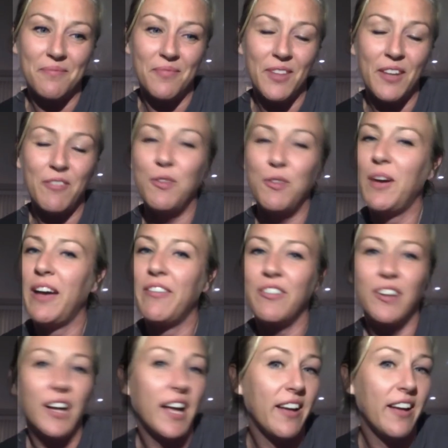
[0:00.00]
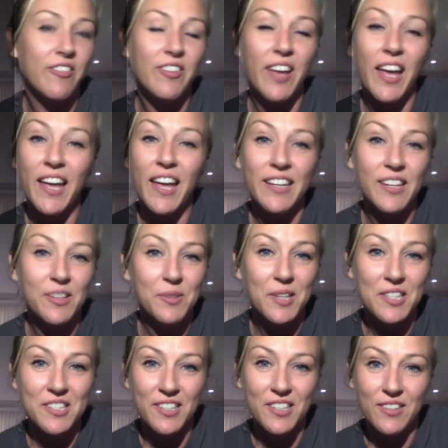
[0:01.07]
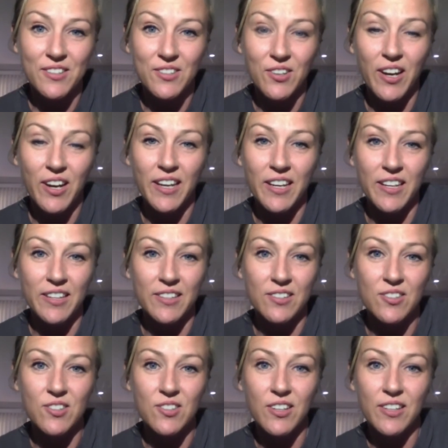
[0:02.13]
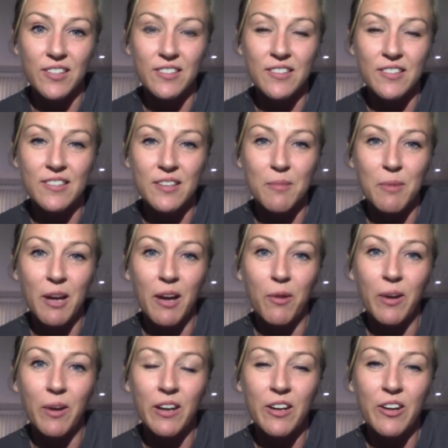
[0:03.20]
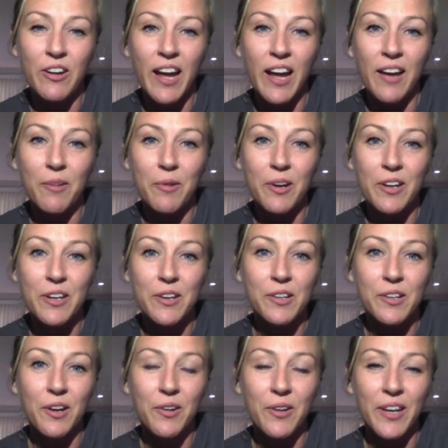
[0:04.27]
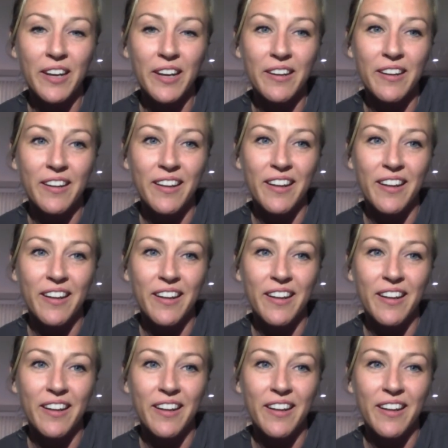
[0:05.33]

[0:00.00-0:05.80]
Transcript: if you ever have any questions or any concerns about where you're at, where you're going,